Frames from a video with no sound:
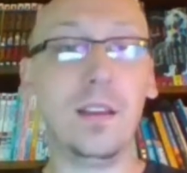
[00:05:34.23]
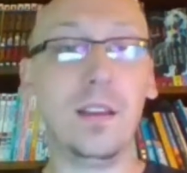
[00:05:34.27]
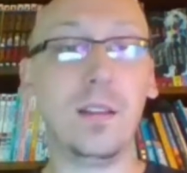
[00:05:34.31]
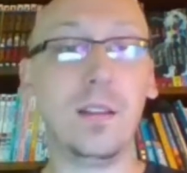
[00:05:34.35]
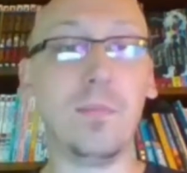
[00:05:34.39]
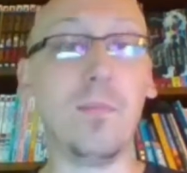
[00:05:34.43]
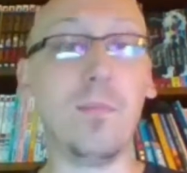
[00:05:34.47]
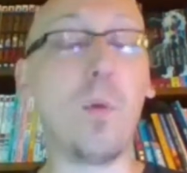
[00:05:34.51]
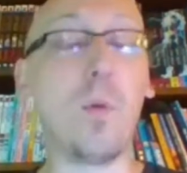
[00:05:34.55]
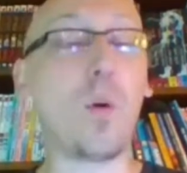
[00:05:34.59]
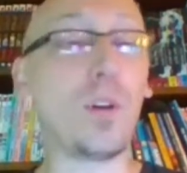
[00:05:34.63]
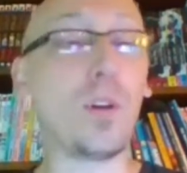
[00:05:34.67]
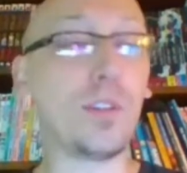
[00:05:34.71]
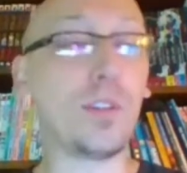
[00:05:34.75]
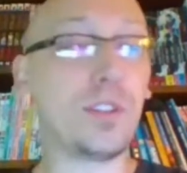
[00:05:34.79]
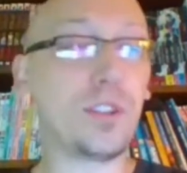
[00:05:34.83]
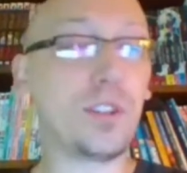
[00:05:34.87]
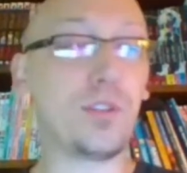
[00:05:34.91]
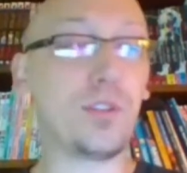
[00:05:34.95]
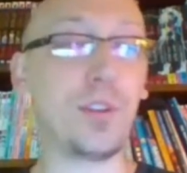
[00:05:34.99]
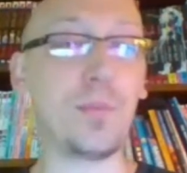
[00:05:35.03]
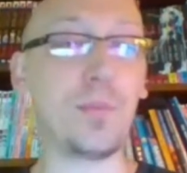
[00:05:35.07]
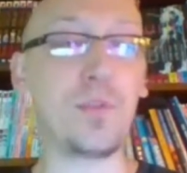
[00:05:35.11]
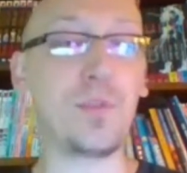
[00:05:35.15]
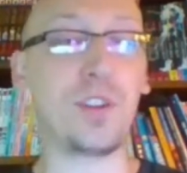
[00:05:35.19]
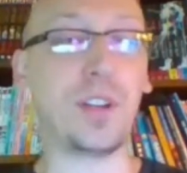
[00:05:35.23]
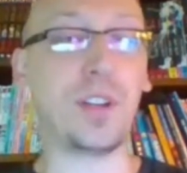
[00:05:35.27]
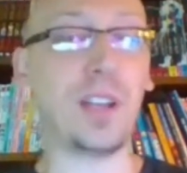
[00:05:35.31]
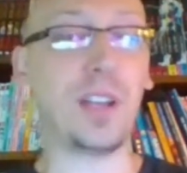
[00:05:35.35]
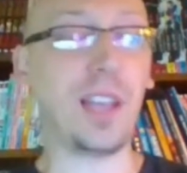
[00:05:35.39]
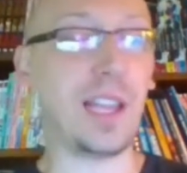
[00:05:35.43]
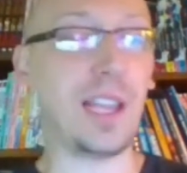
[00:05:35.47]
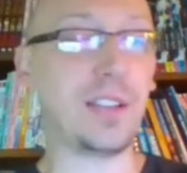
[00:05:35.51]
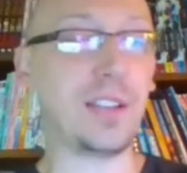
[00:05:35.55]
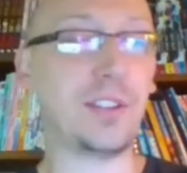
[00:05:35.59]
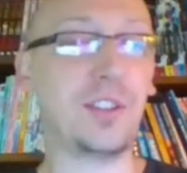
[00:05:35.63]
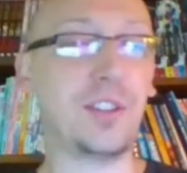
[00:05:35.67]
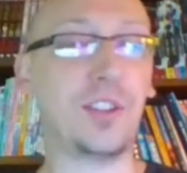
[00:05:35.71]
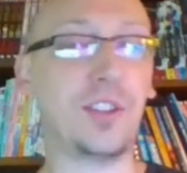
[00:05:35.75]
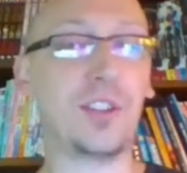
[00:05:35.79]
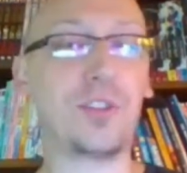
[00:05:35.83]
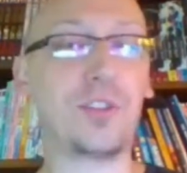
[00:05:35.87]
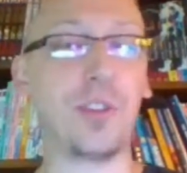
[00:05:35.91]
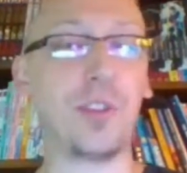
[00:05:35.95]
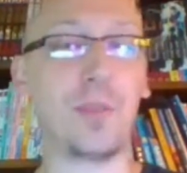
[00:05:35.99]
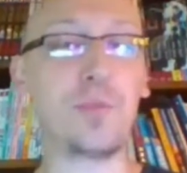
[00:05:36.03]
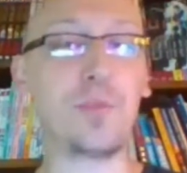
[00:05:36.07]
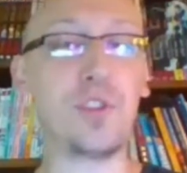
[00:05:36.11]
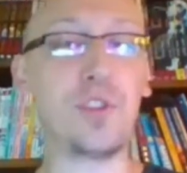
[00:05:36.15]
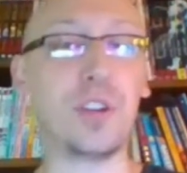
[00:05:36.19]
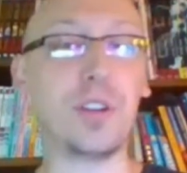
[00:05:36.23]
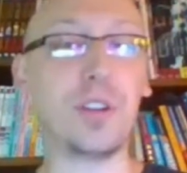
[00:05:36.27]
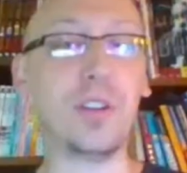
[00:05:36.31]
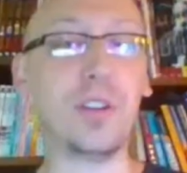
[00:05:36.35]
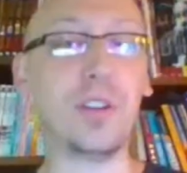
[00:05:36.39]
more description, less description?